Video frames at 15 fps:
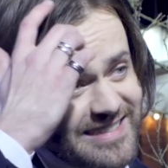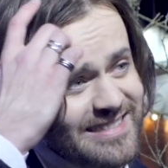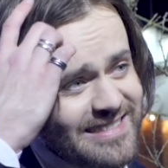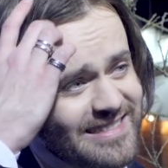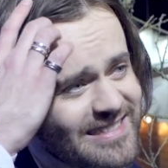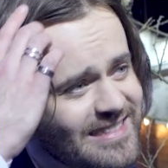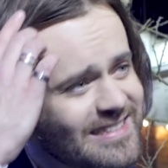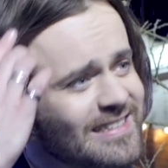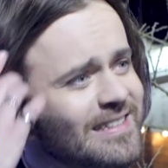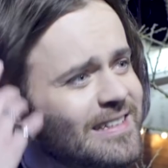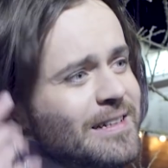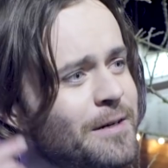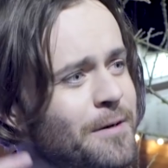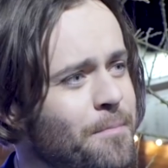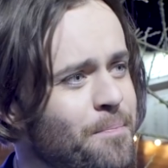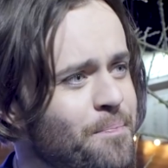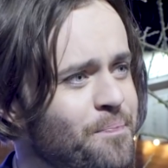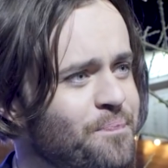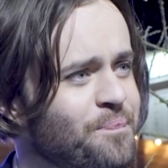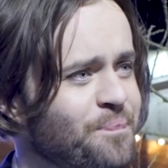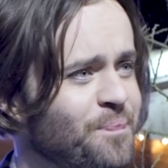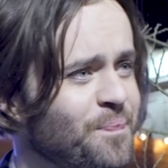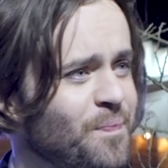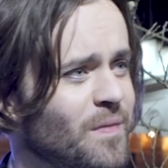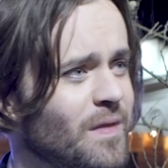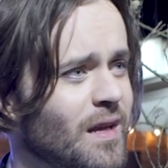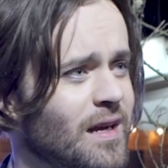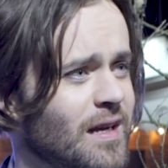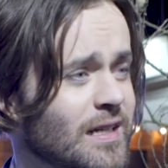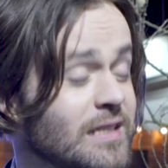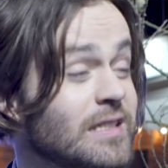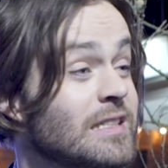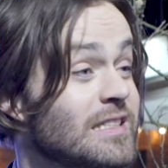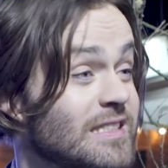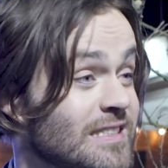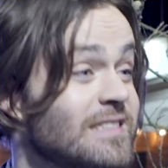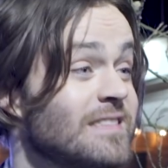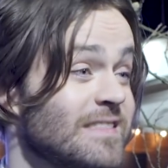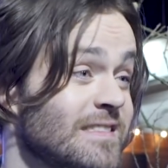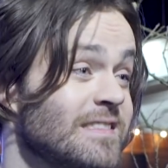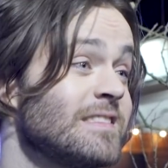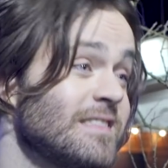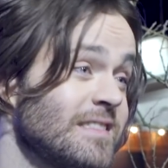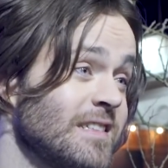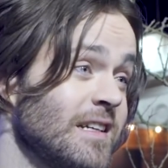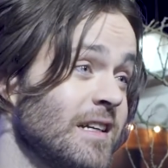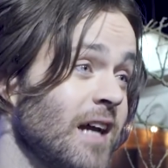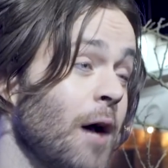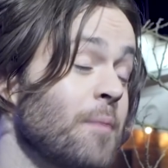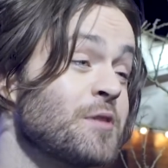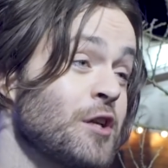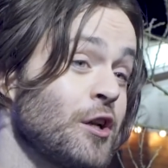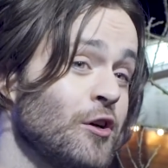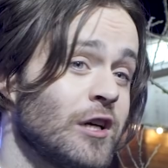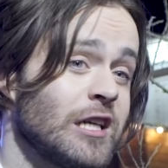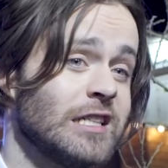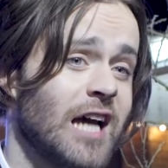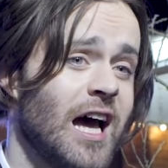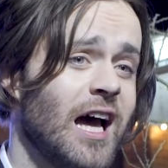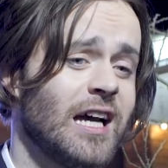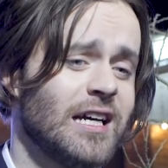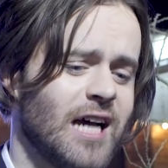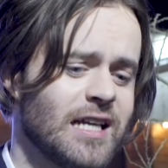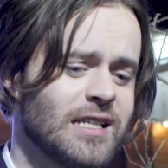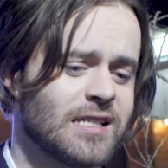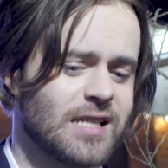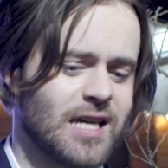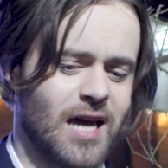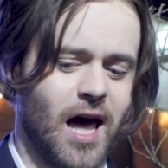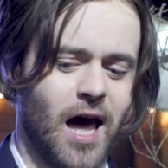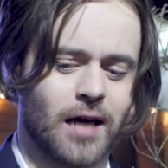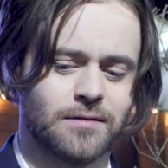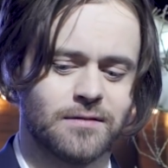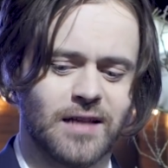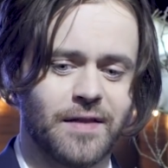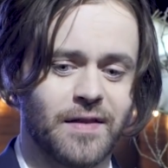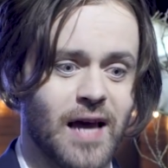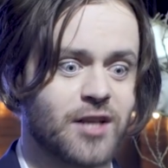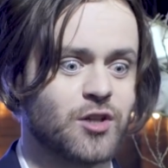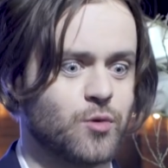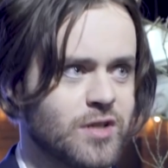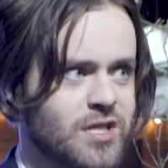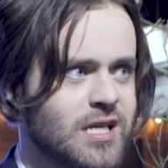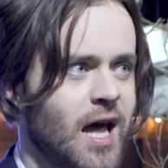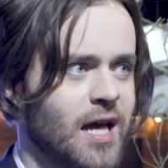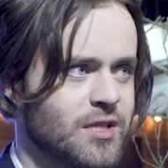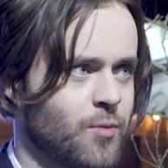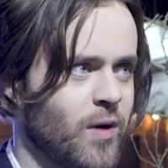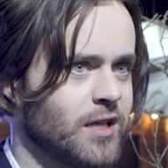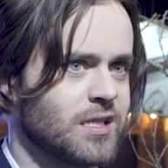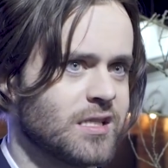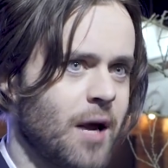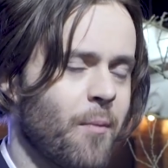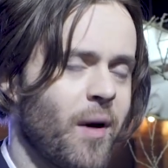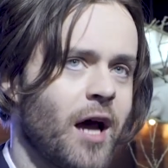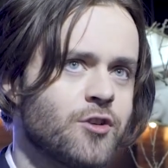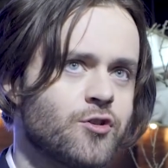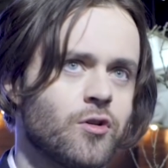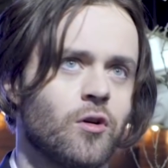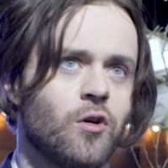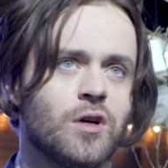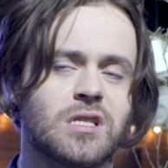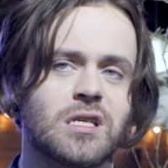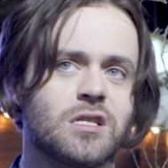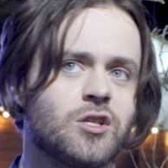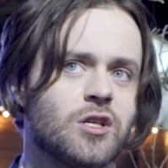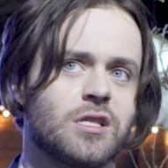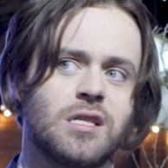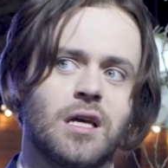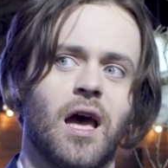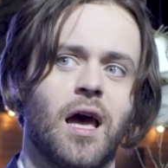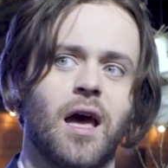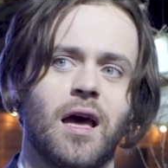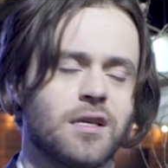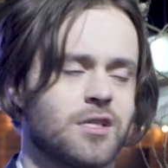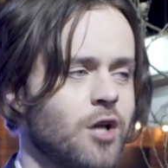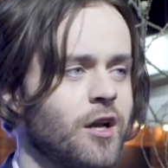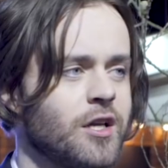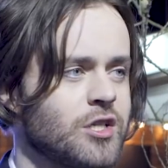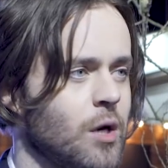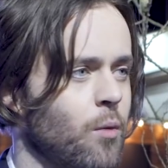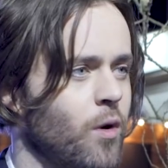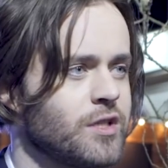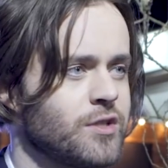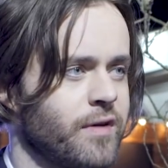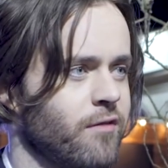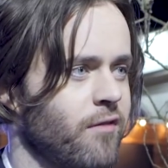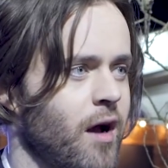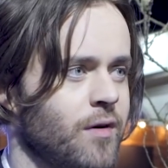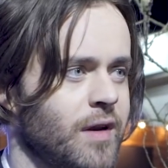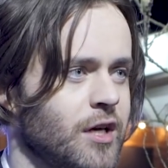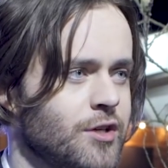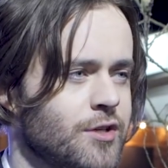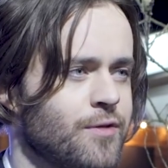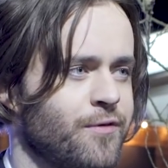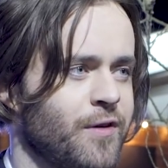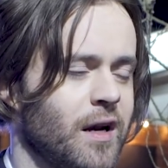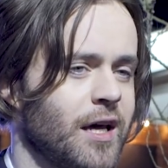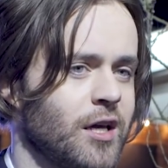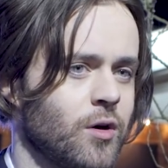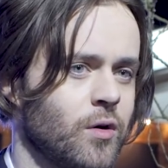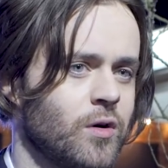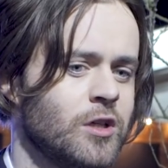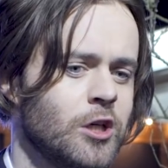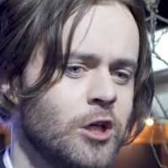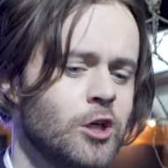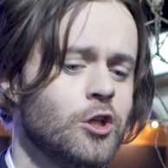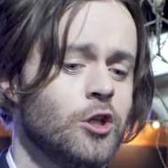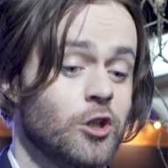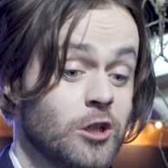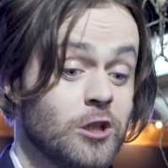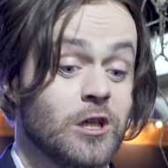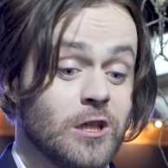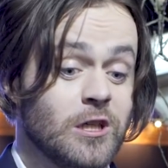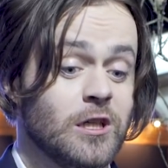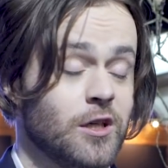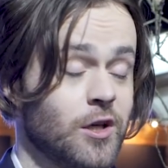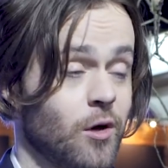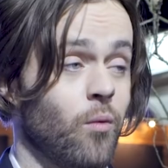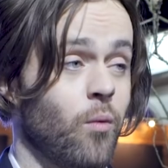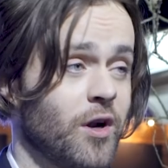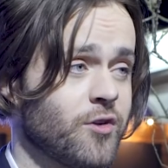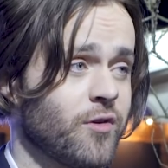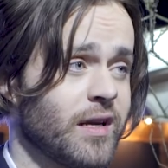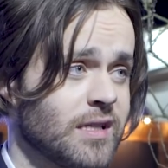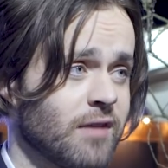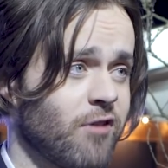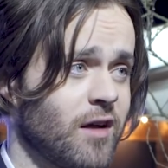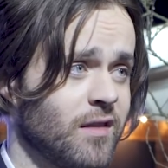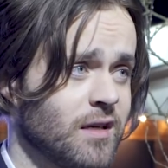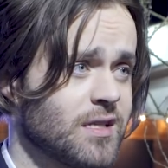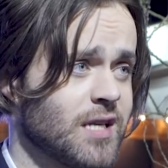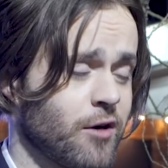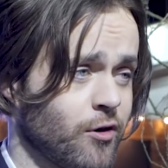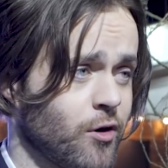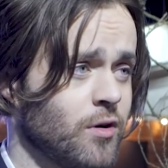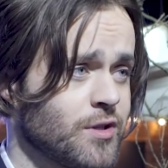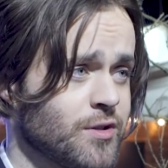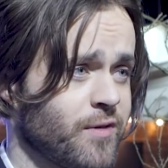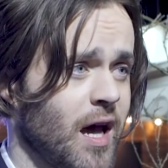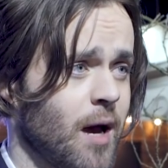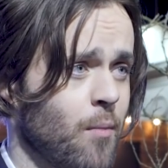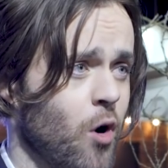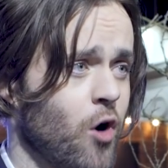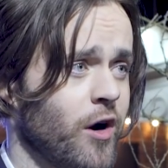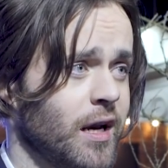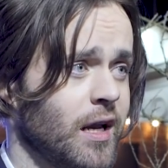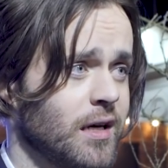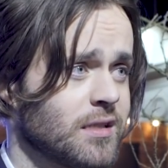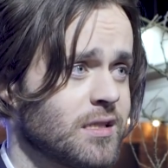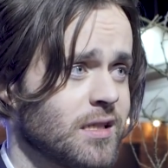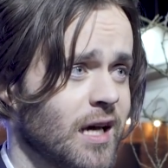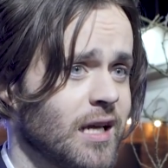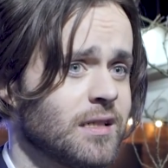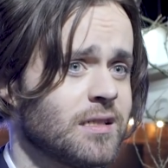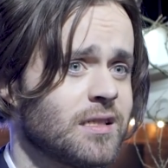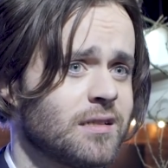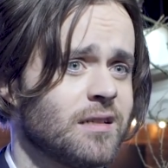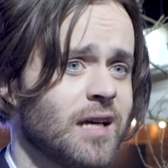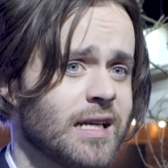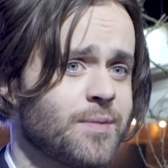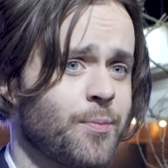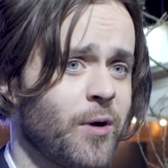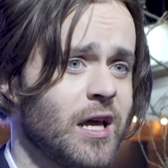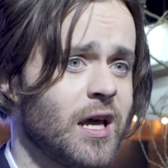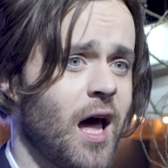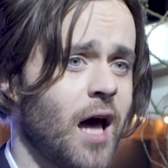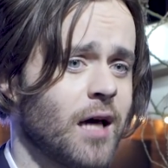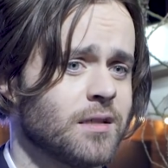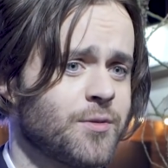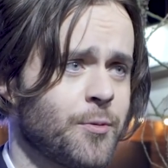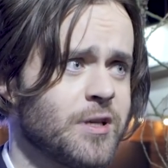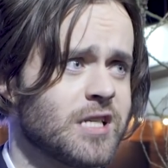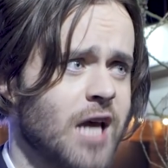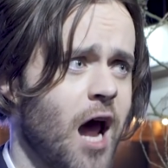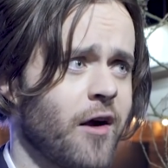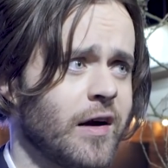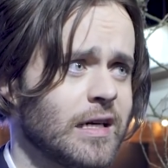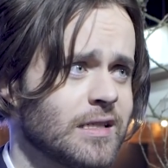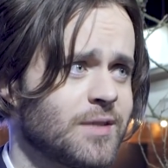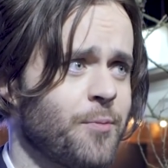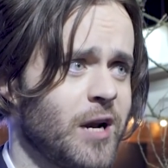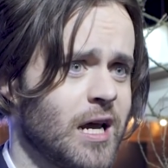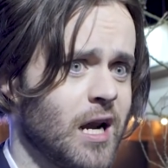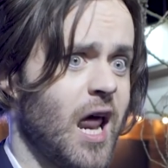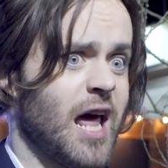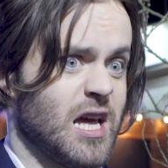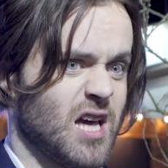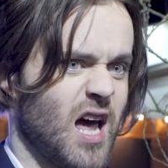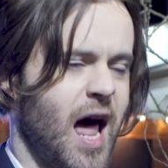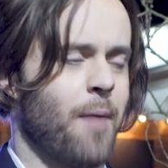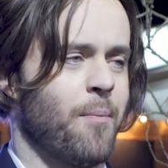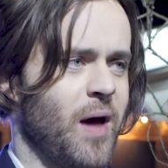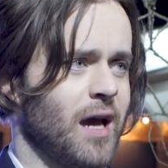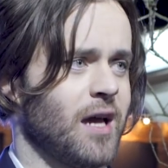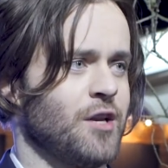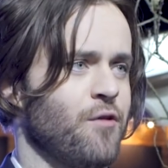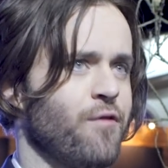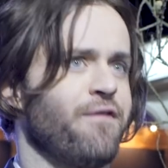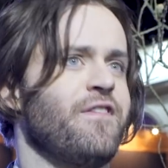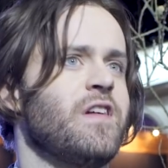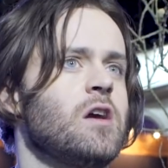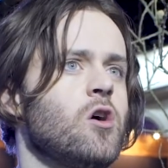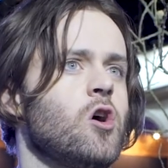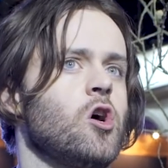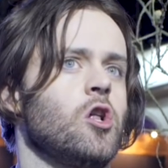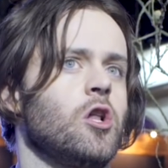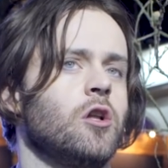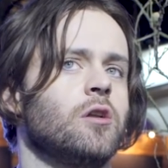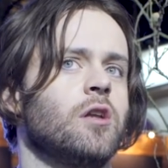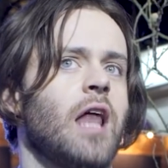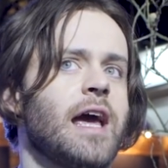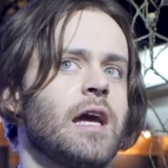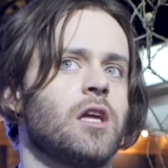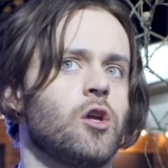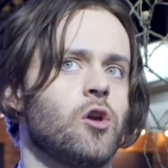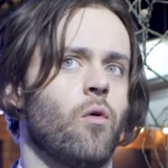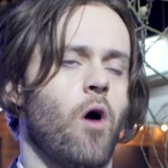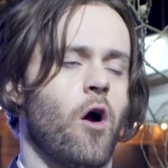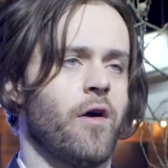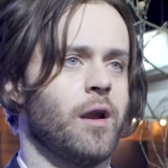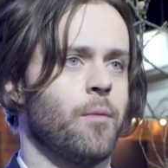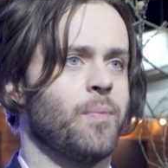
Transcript: And Kaer Morhen is such a big part of what kind of draws people in. Absolutely, yeah. And the actual set as well, designed by Andrew Laws, is just astonishing. Wandering around it, you do feel like you're wandering around the sacred halls of Kaer Morhen, and it's pretty scary. It's pretty like epic, and you feel like you are in